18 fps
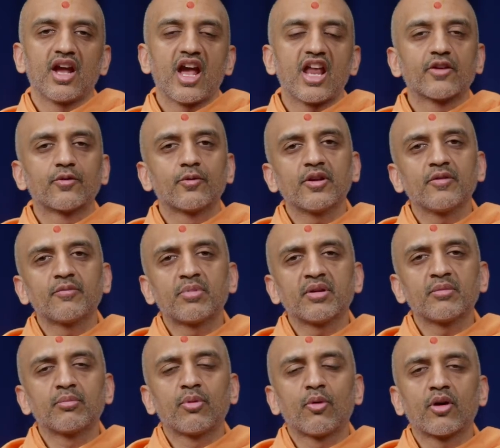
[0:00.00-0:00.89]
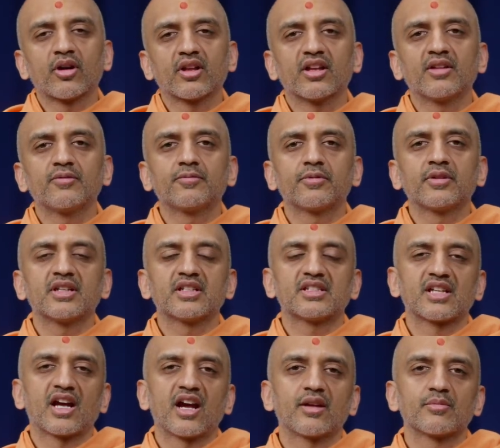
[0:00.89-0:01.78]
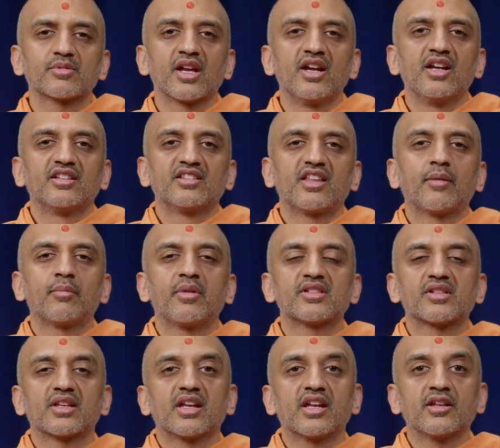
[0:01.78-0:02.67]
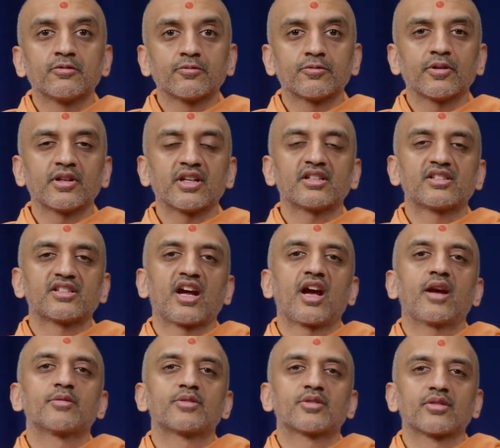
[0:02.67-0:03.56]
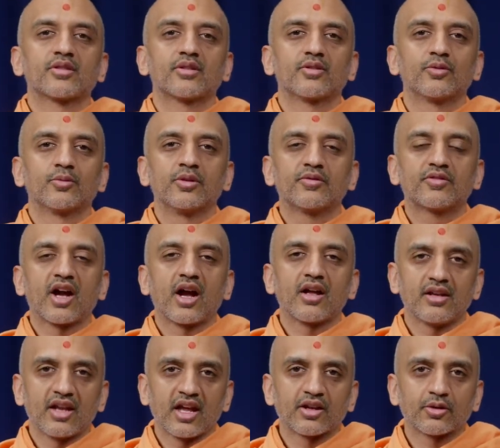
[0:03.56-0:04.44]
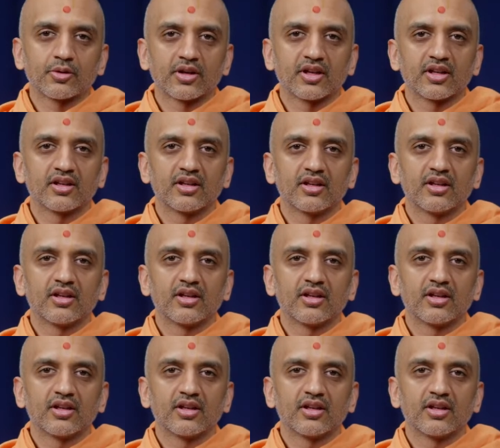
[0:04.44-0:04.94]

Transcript: And if we've been born infinite times, that means infinite times we've gotten angry.